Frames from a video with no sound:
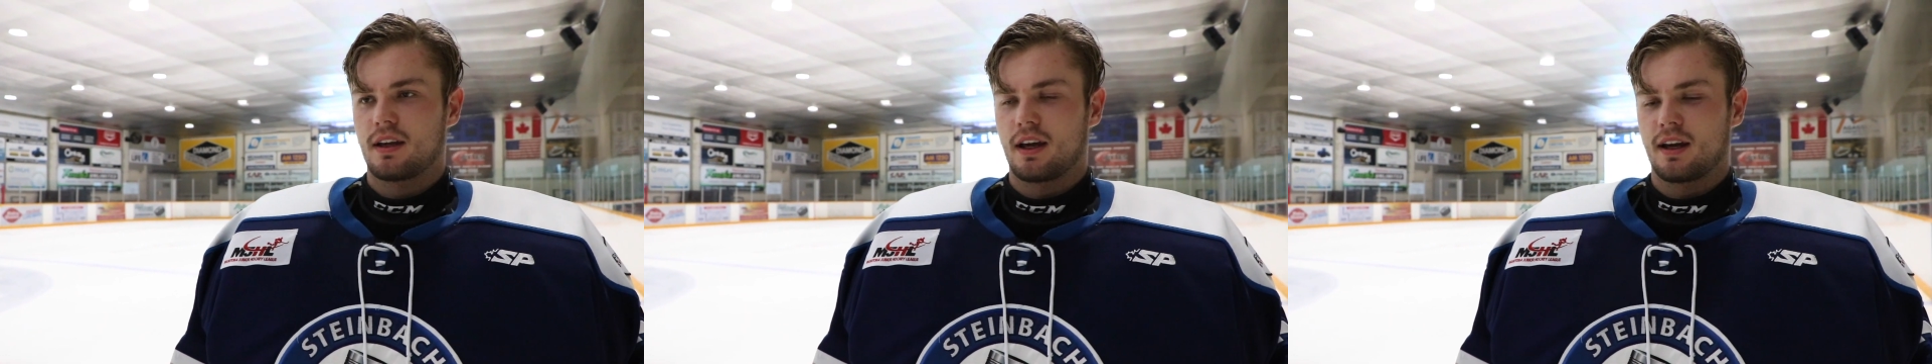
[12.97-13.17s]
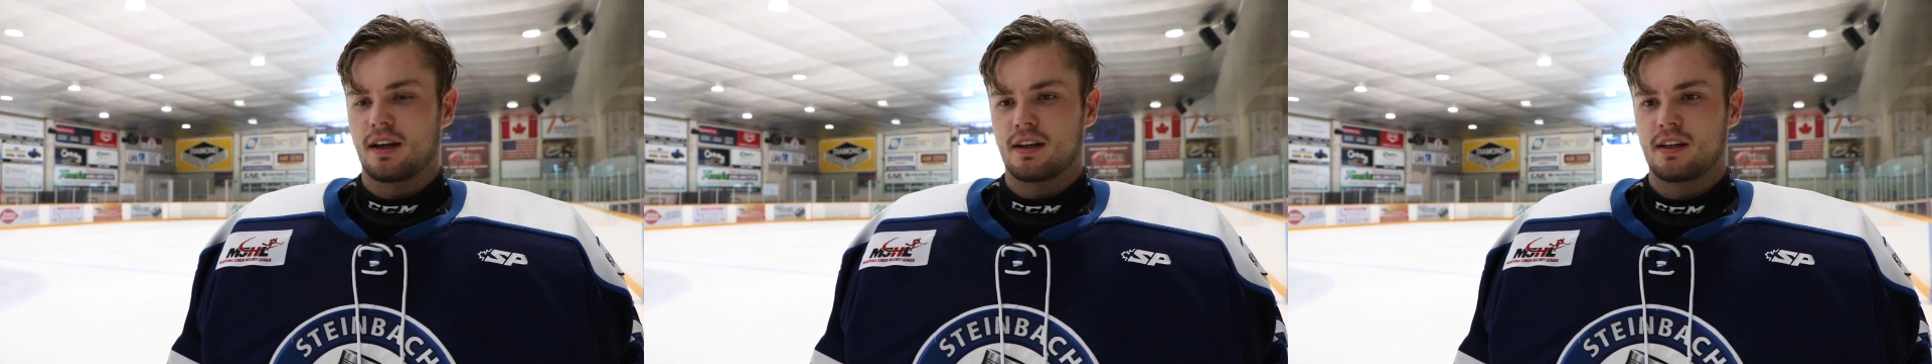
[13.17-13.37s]

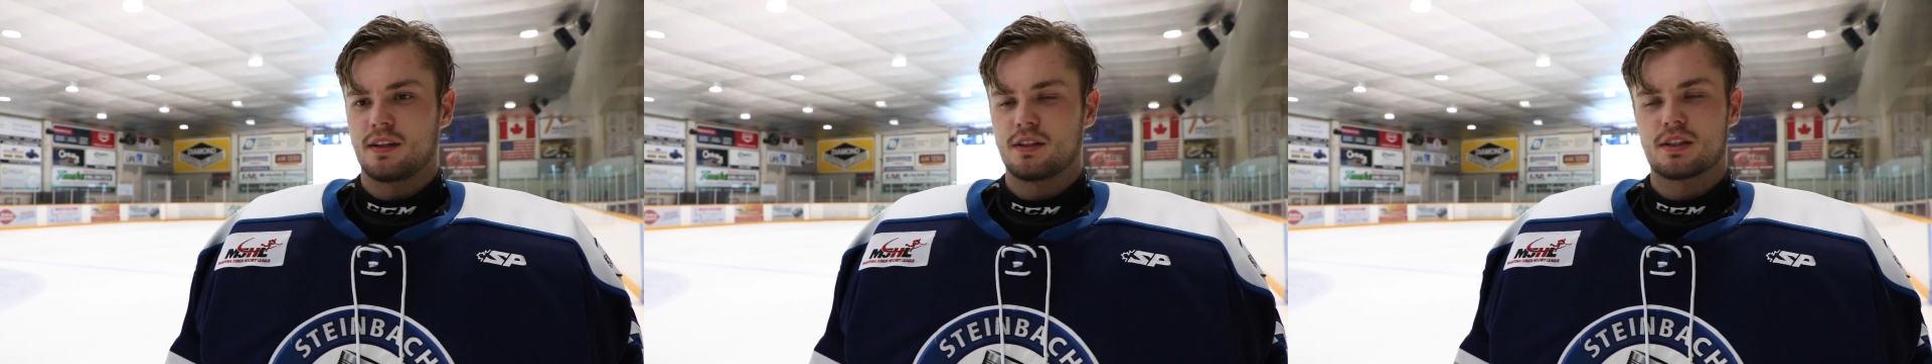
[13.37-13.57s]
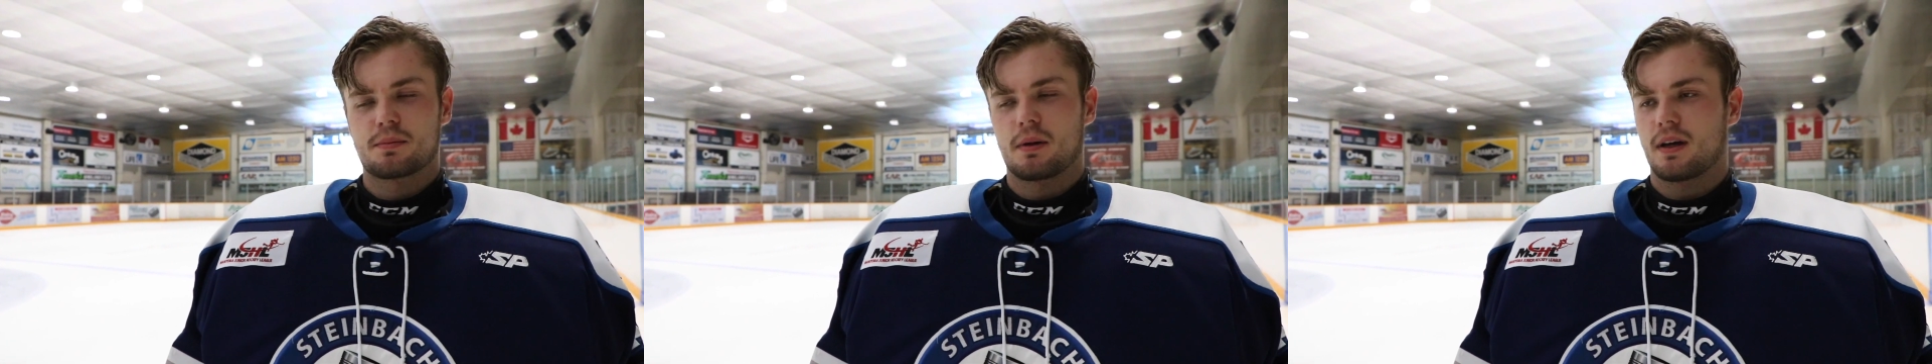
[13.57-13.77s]
and
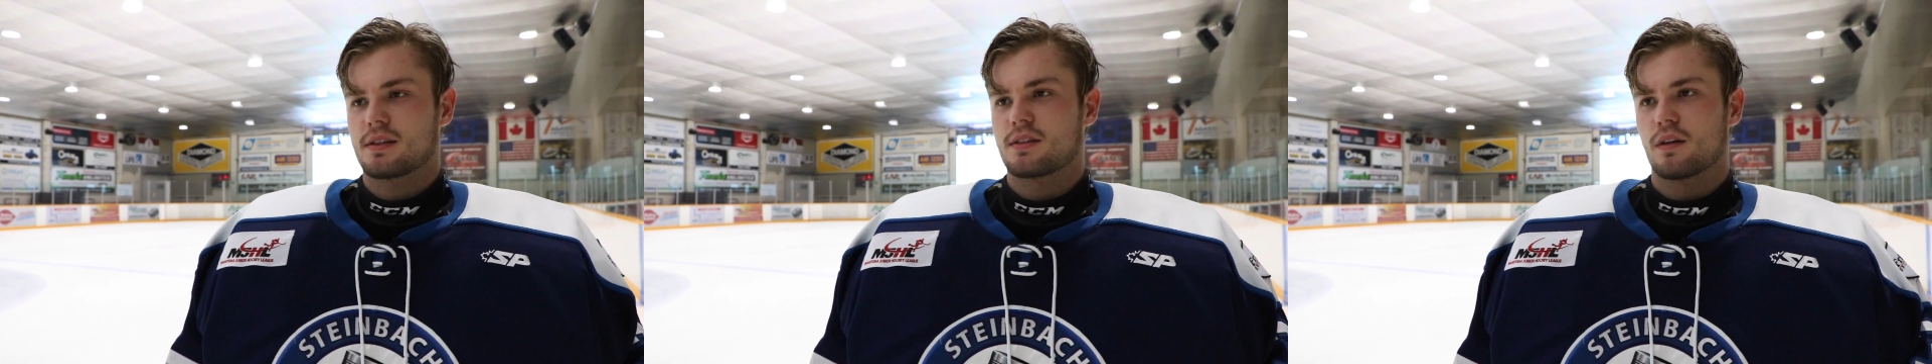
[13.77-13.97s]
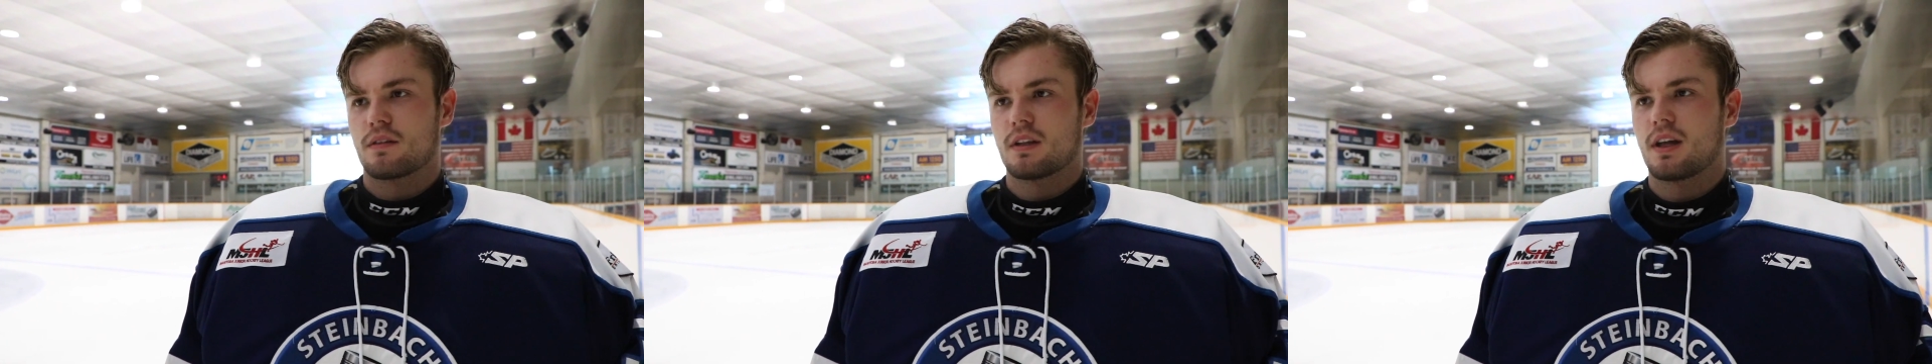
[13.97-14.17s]
he just
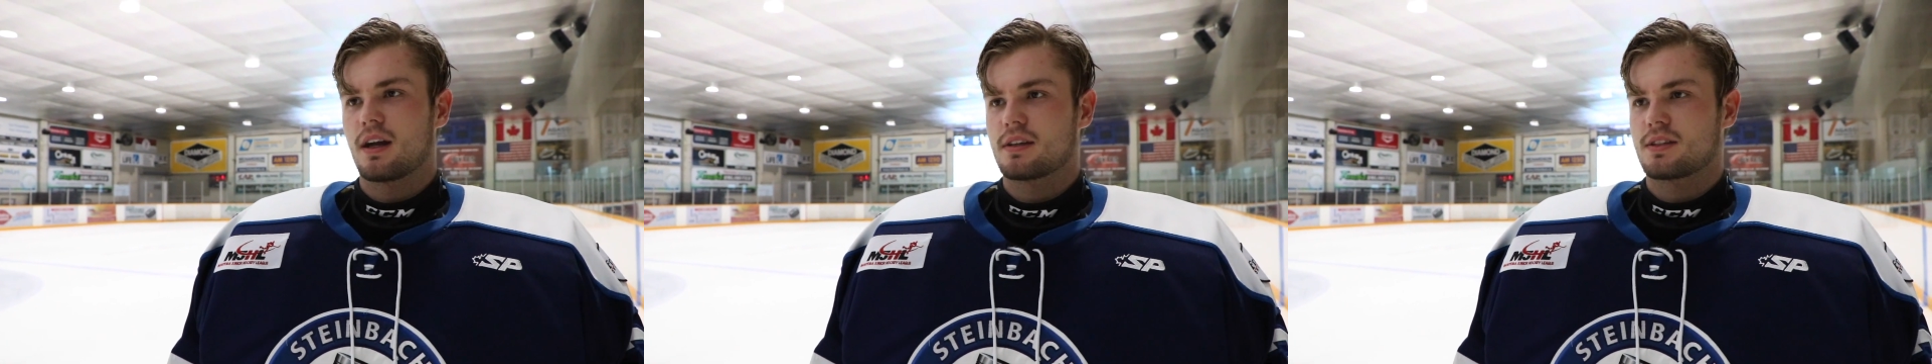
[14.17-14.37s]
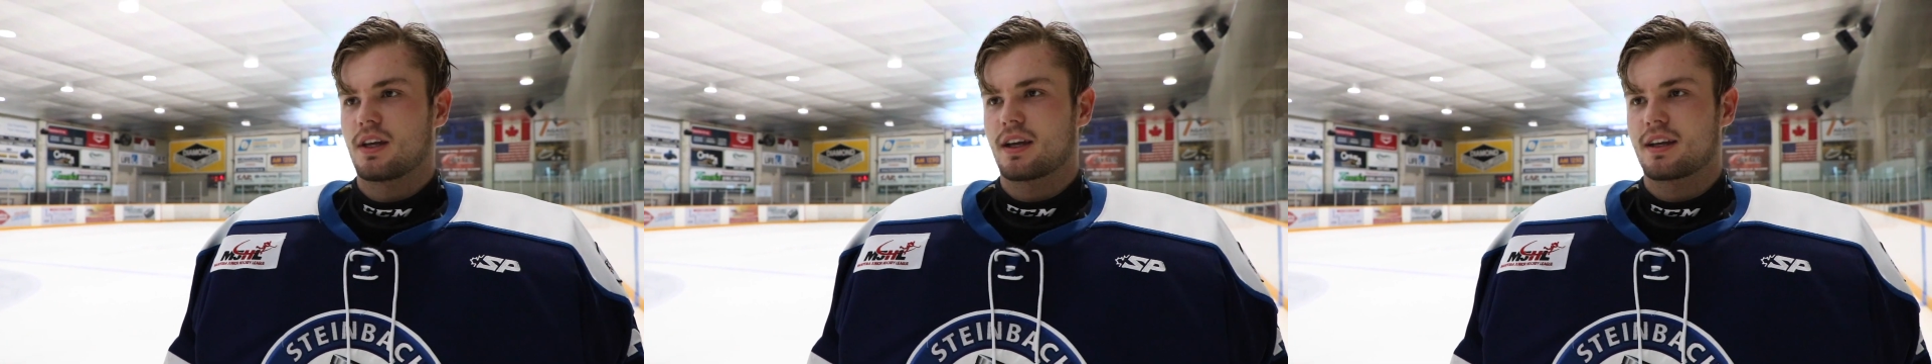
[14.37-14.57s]
passed over
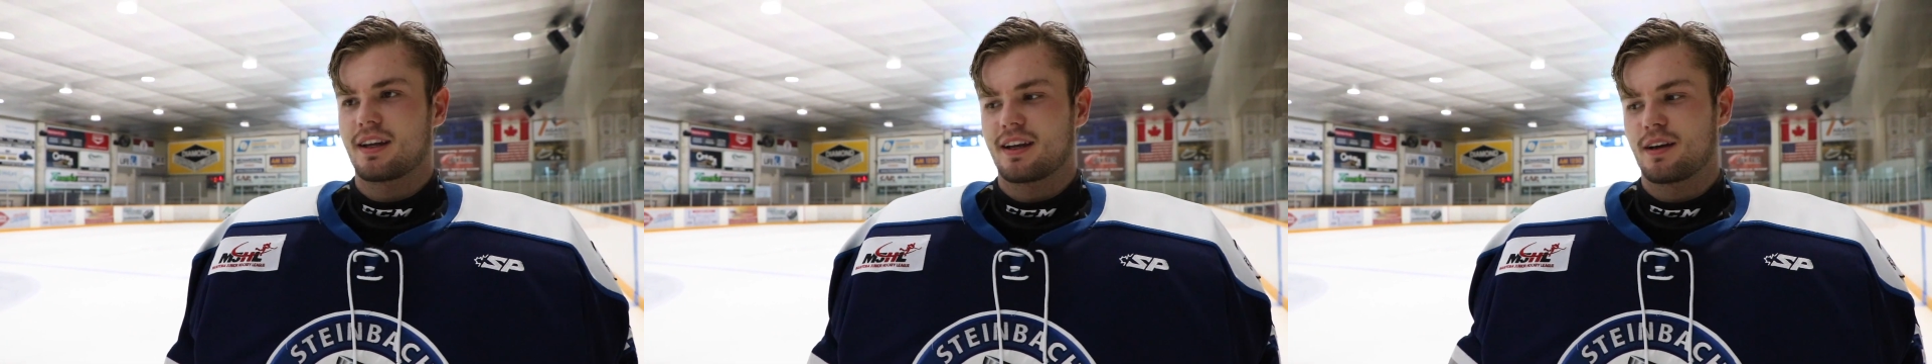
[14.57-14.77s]
last second.